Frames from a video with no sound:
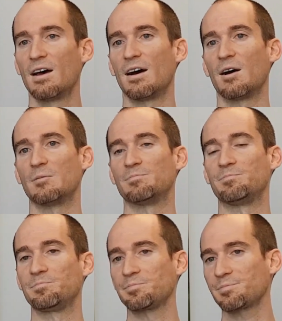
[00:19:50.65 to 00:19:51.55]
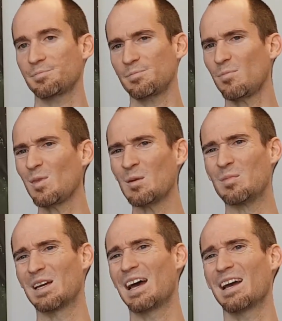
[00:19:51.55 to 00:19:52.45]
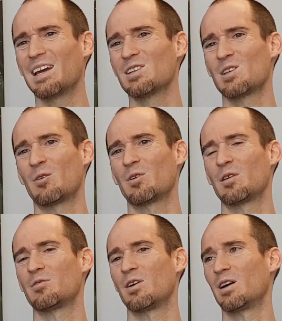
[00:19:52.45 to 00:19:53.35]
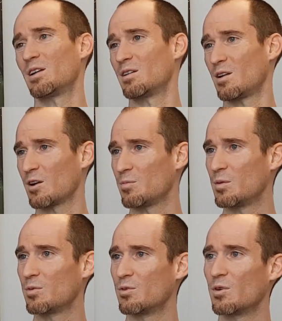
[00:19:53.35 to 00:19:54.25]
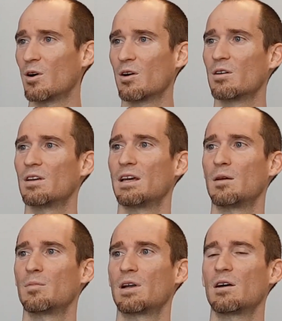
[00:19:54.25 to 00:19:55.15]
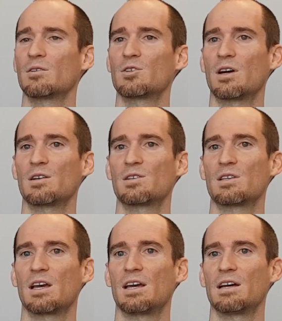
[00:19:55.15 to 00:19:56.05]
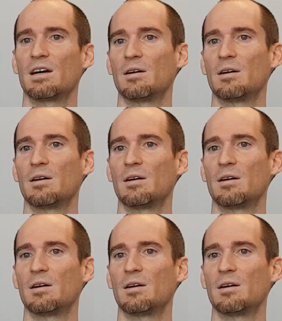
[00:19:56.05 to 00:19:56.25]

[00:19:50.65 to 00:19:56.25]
But but gagging is not really fun. A lot of people do gargling, but I'll try to say,